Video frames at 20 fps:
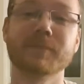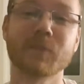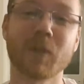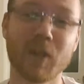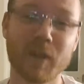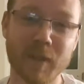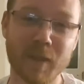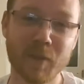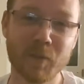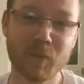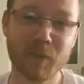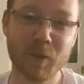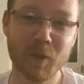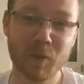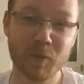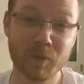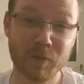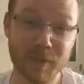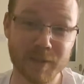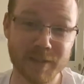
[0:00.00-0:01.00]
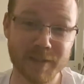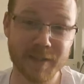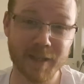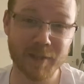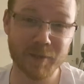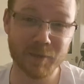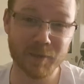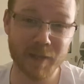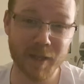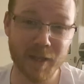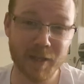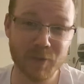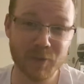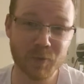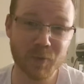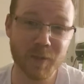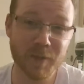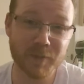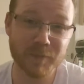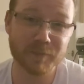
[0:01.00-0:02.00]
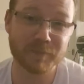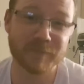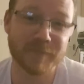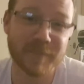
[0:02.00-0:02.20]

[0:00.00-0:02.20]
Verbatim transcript: I think we know where I stand on that as well.